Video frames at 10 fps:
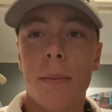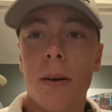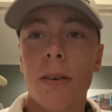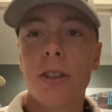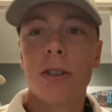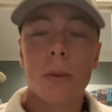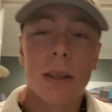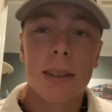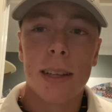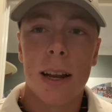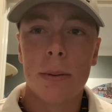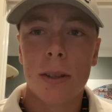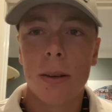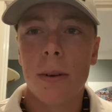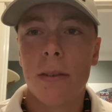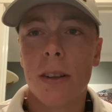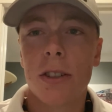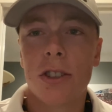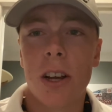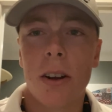not really sure what the setup's gonna be for this
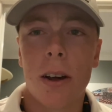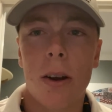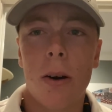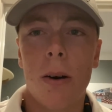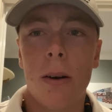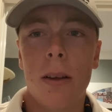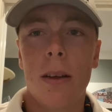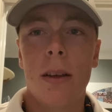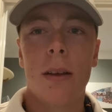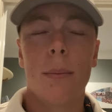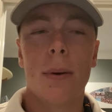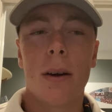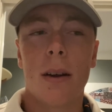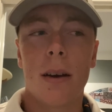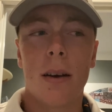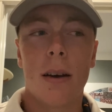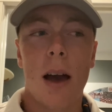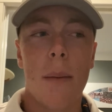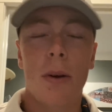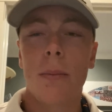channel at all, but
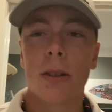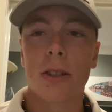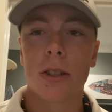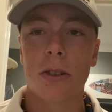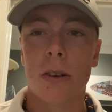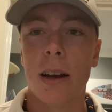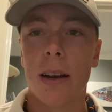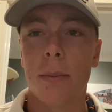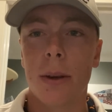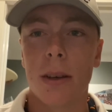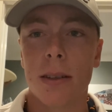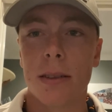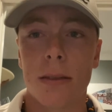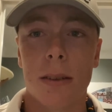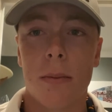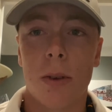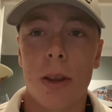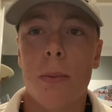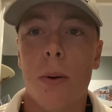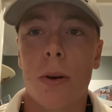I pretty much just created it because I'm really
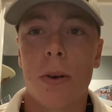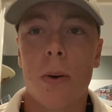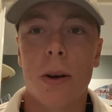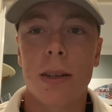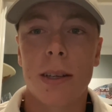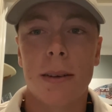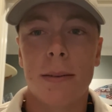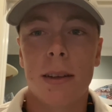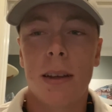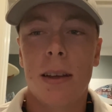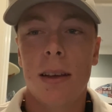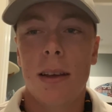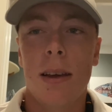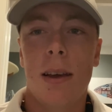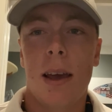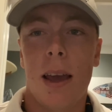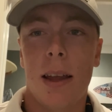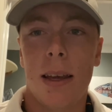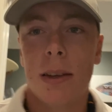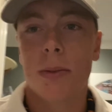bored in quarantine, and
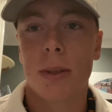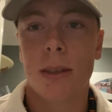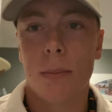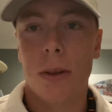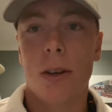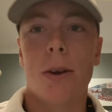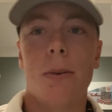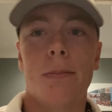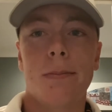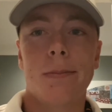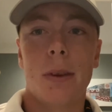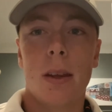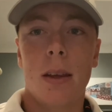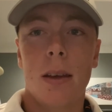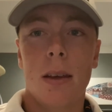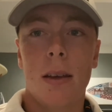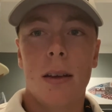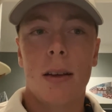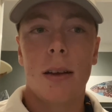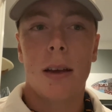it gives me something to do.
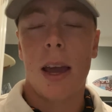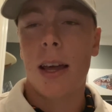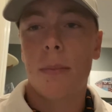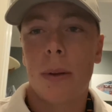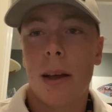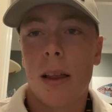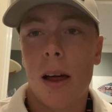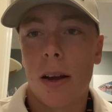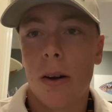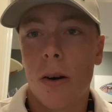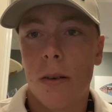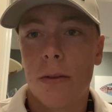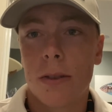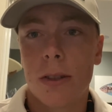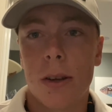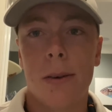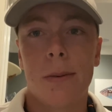And I'm playing a lot of golf, so